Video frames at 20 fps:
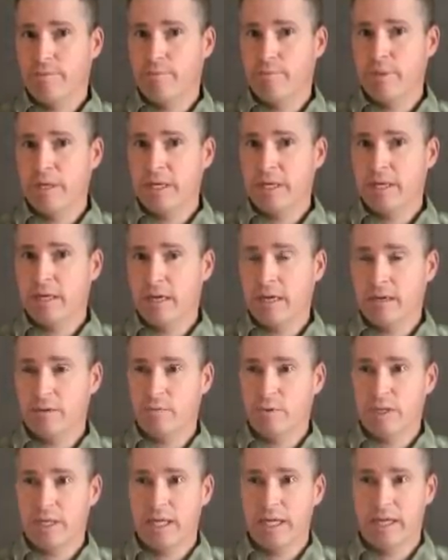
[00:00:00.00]
Big
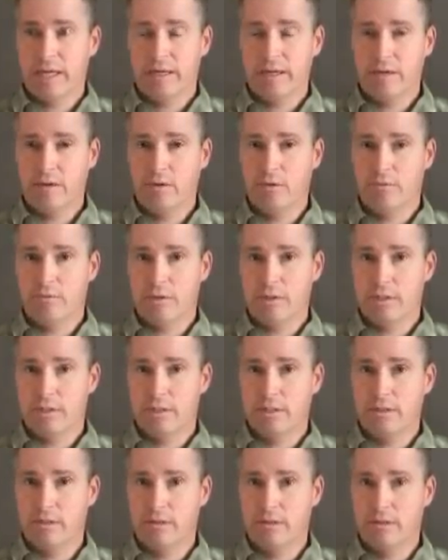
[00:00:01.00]
Cottonwood Canyon over
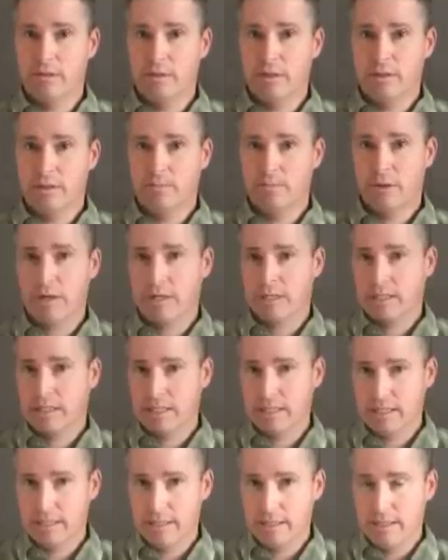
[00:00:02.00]
to Park
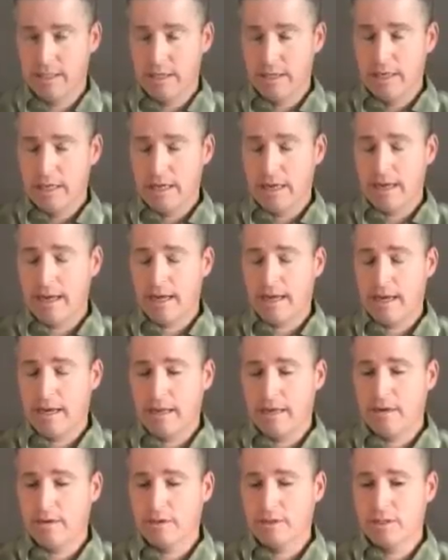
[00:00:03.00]
City.
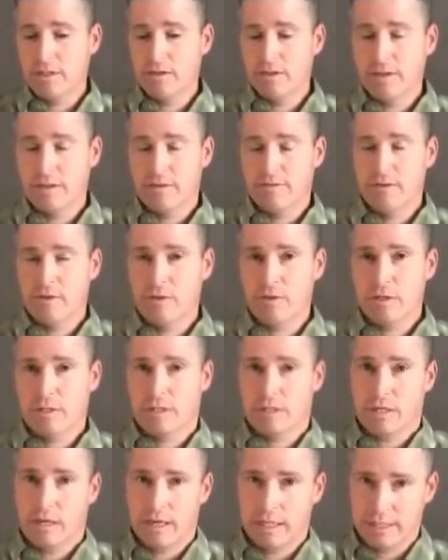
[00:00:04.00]
And also there are, of
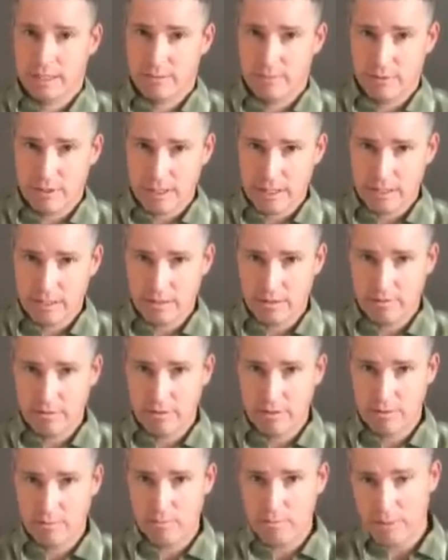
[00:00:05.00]
course, hot springs
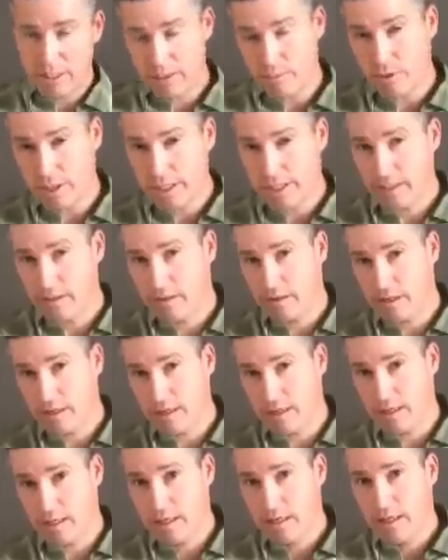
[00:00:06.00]
over in Midway,
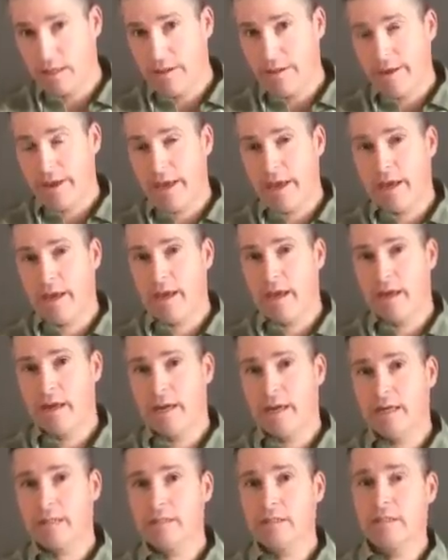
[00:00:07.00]
Utah. And
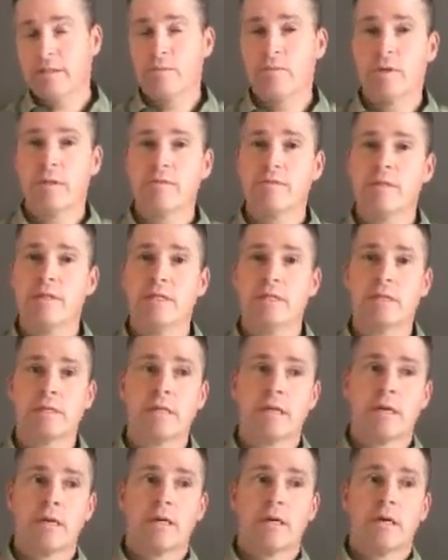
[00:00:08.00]
actually one of these
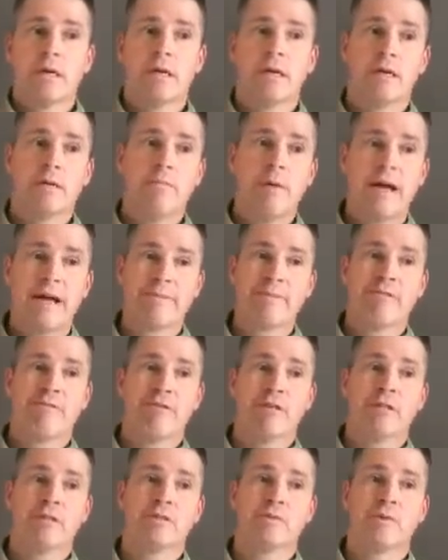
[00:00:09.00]
magma
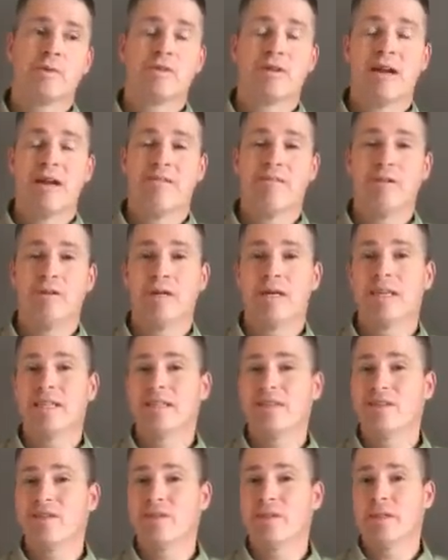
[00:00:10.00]
flows would travel
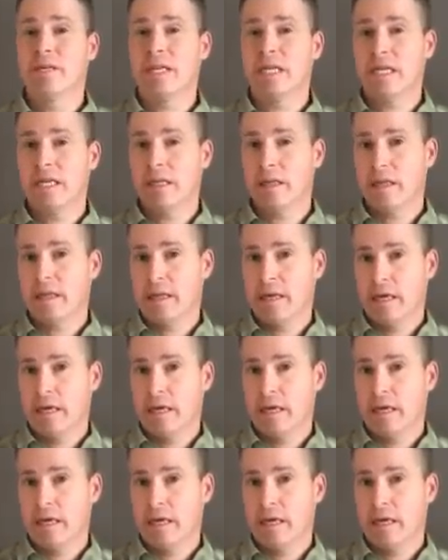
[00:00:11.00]
underneath